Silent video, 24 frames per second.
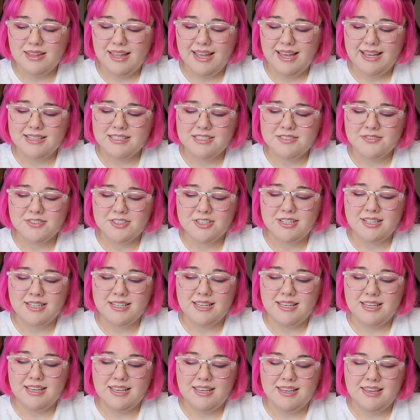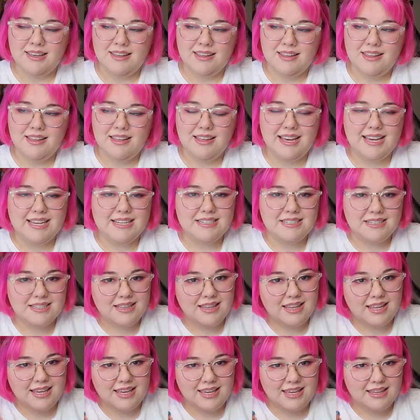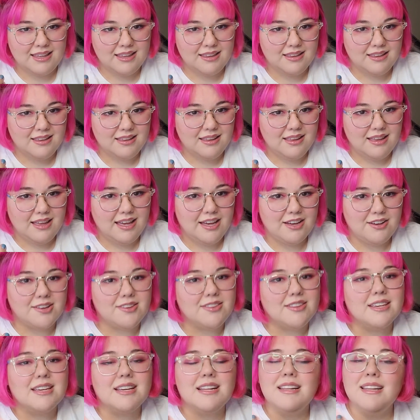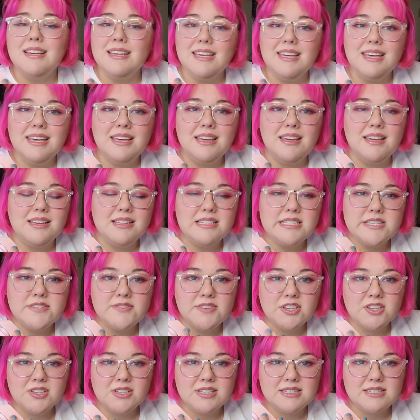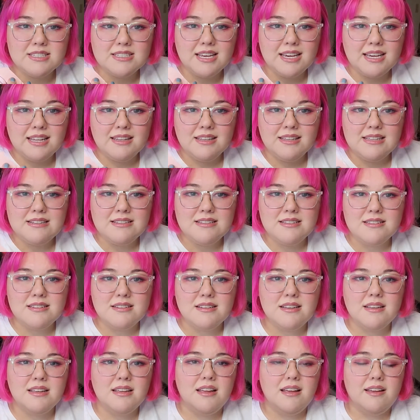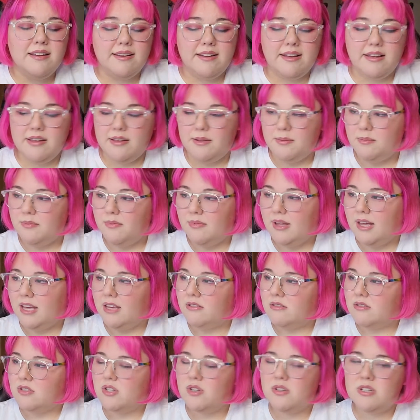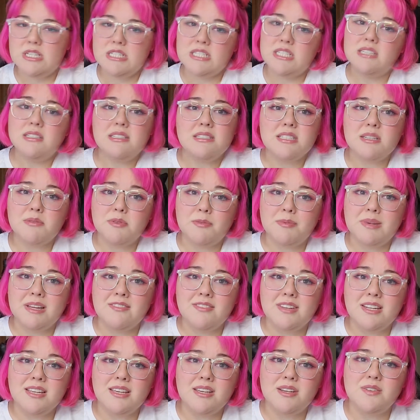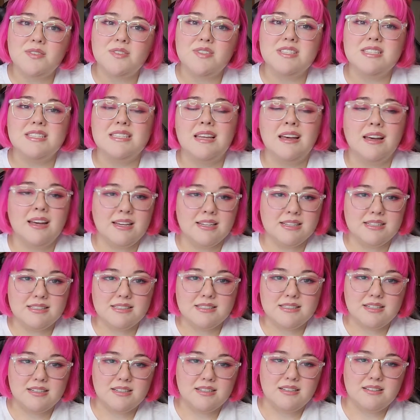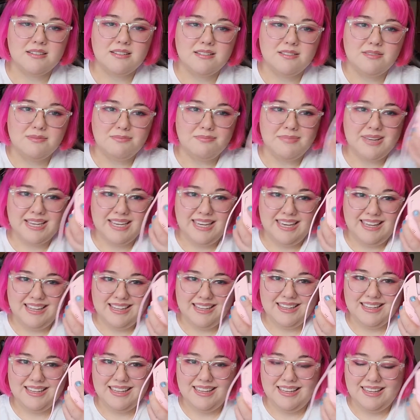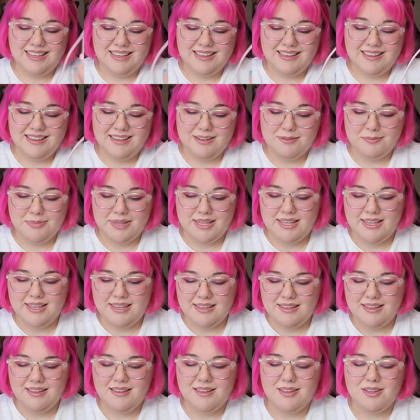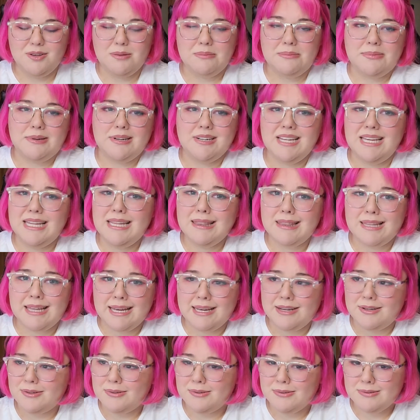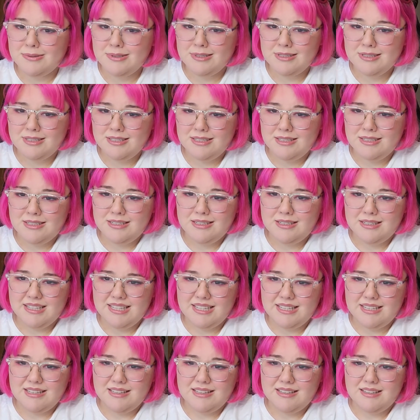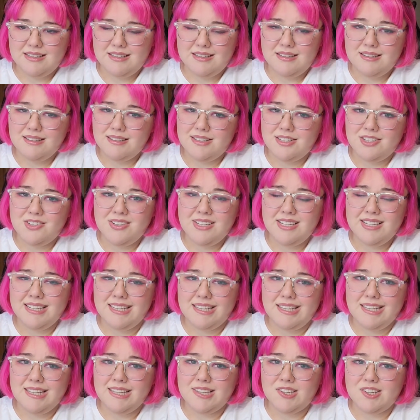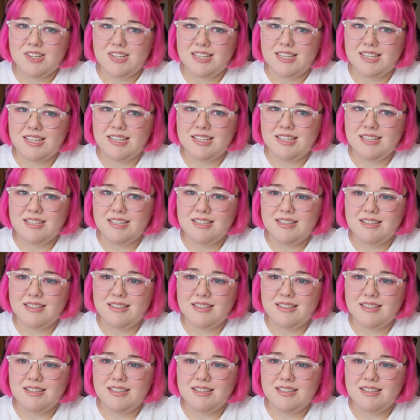As for clicking, I did like how the clicking is very silent. I was noticing in some of my videos that my clicking can be pretty loud. Like you can hear it.